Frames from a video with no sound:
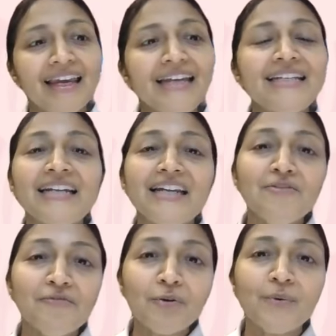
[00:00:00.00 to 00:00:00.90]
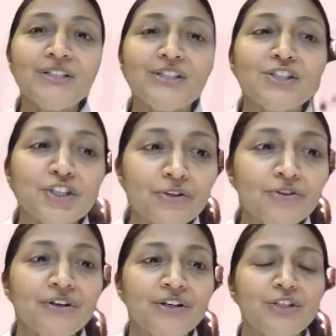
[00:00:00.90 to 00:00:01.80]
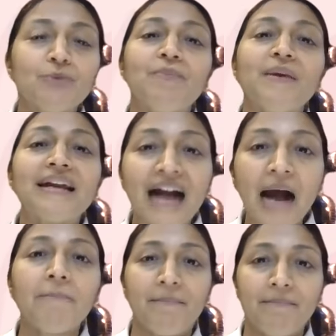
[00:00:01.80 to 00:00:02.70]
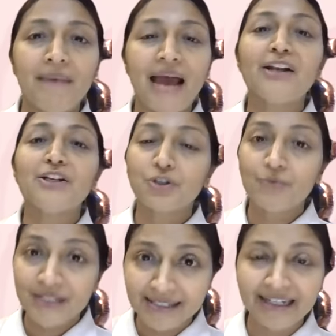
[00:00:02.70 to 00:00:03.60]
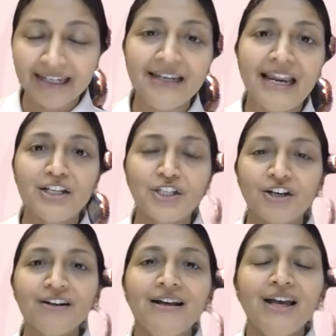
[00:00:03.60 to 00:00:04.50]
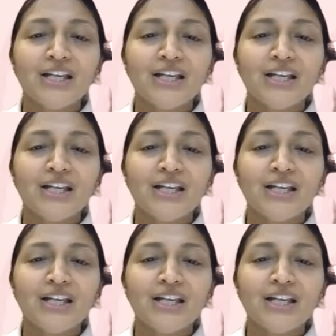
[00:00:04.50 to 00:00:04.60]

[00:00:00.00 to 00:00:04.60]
it can influence children to become altruistic in nature.